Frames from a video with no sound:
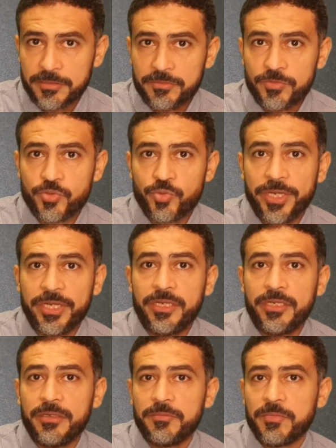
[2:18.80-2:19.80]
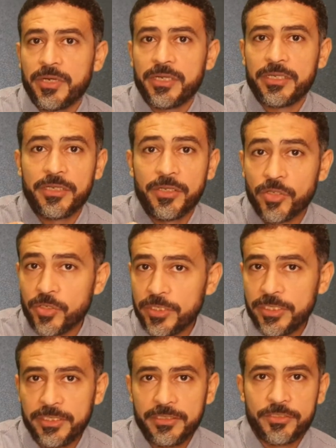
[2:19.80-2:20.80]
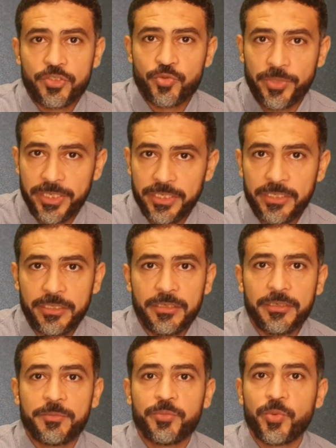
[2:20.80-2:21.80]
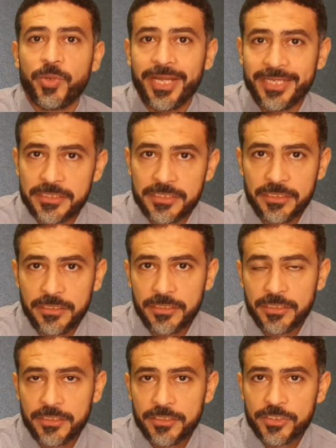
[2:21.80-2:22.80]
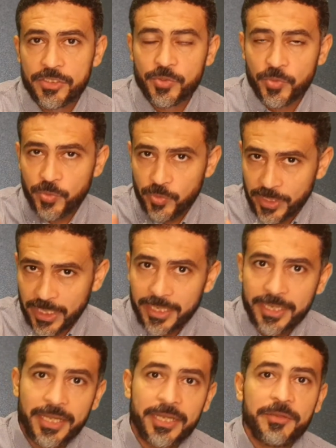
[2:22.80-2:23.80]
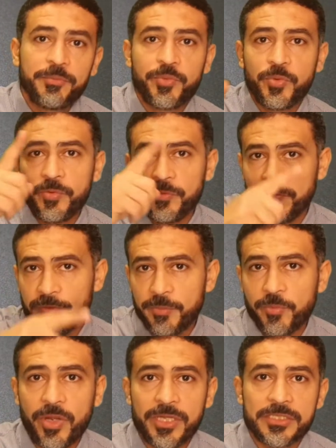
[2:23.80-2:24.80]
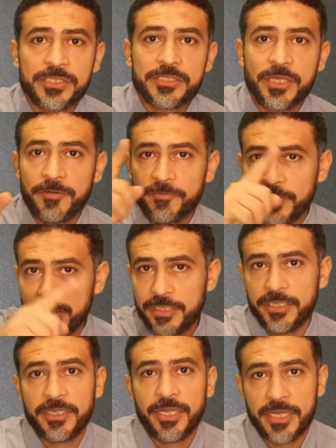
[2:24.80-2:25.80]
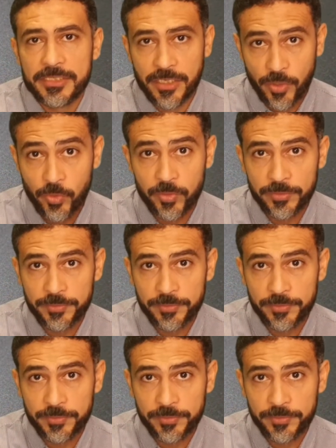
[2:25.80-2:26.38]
training, by learning, training, practicing, so that can improve the process of thinking as a whole.